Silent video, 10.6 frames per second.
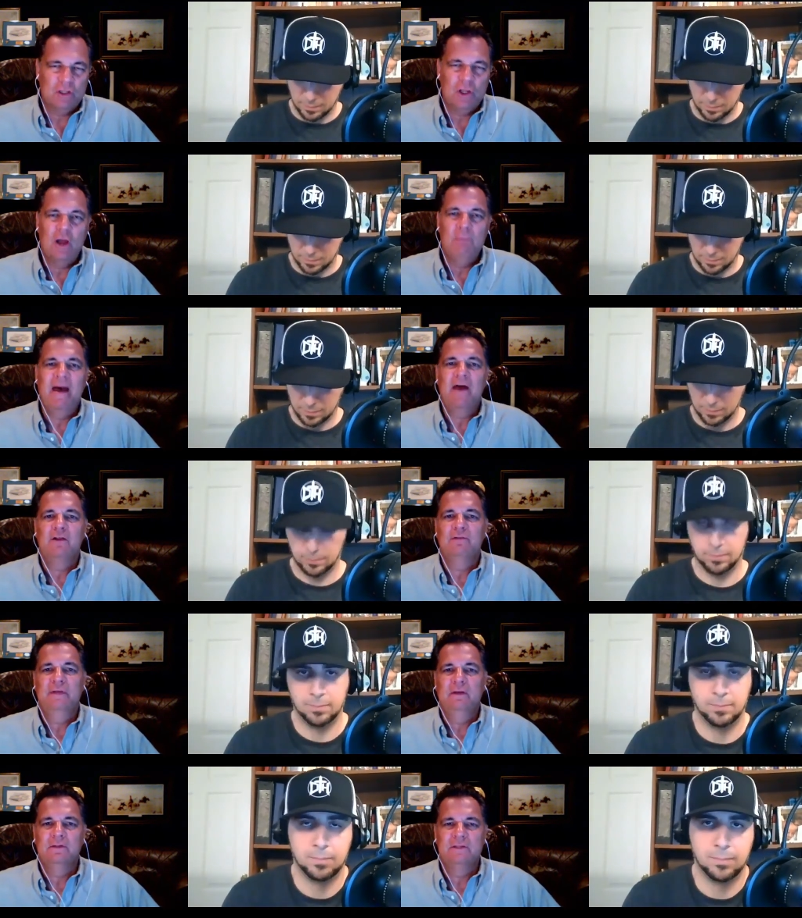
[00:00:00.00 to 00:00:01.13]
Speaker 1: on
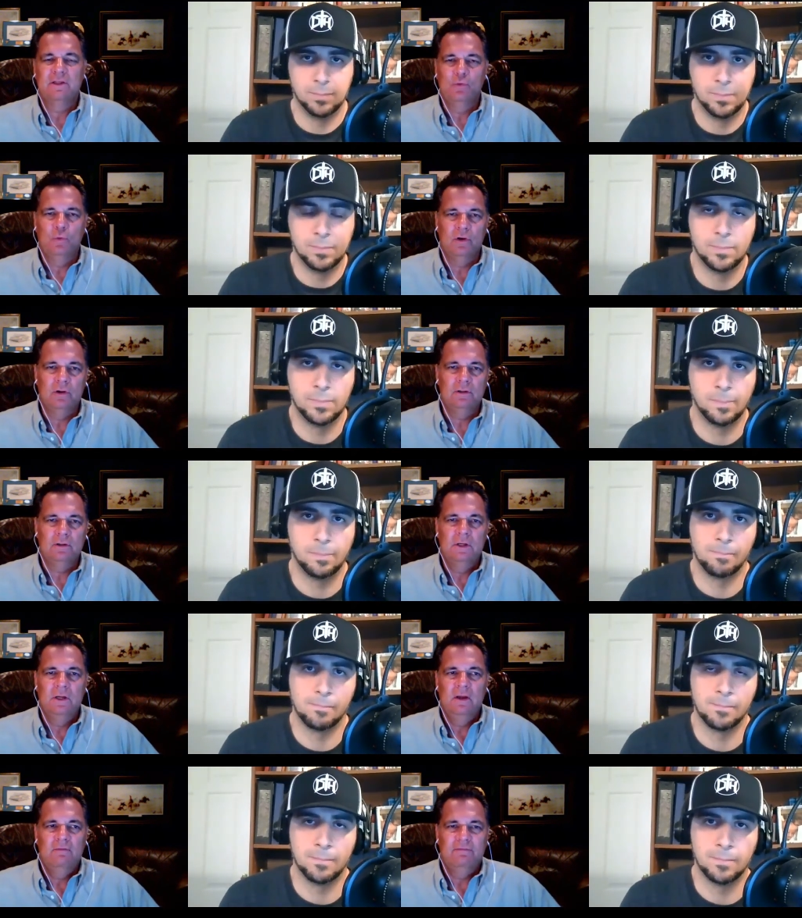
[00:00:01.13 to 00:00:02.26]
battlefields in the world,
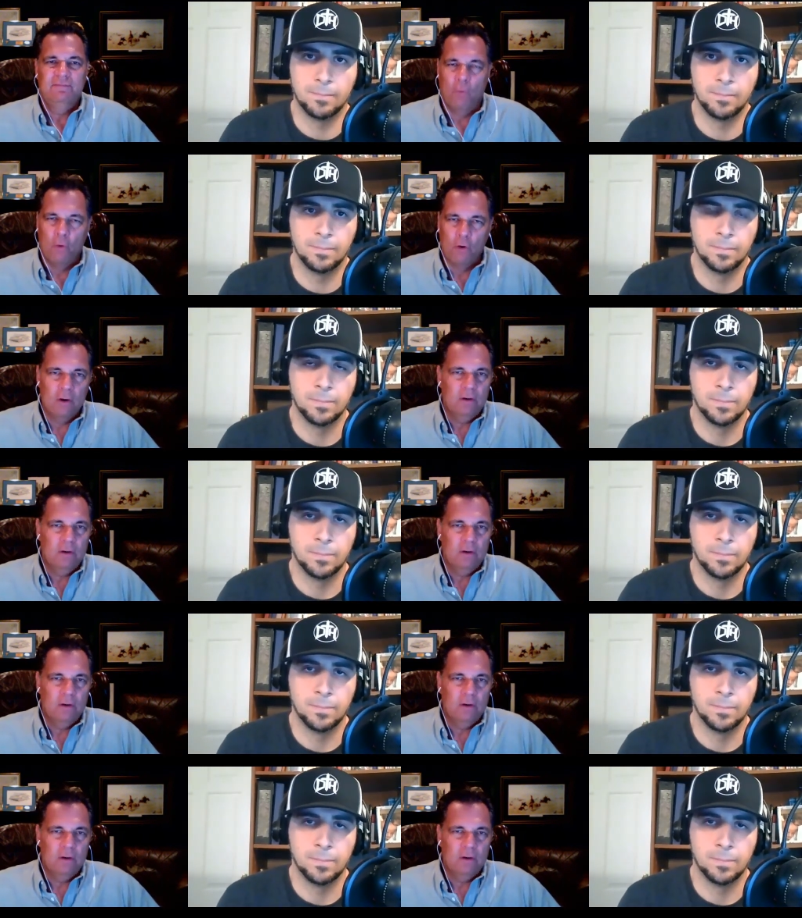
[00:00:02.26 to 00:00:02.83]
for